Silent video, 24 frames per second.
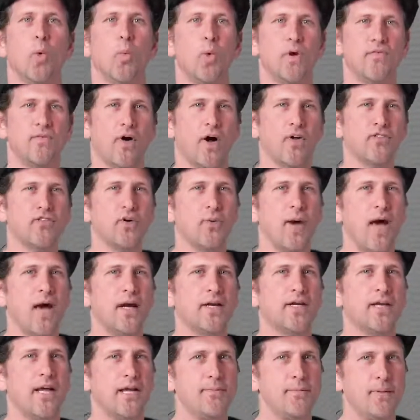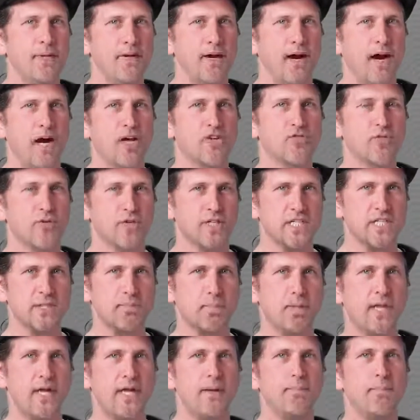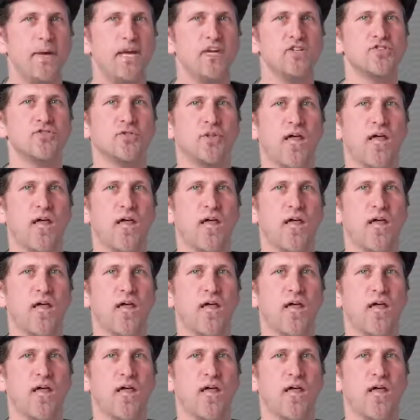We've also added APIs for display-based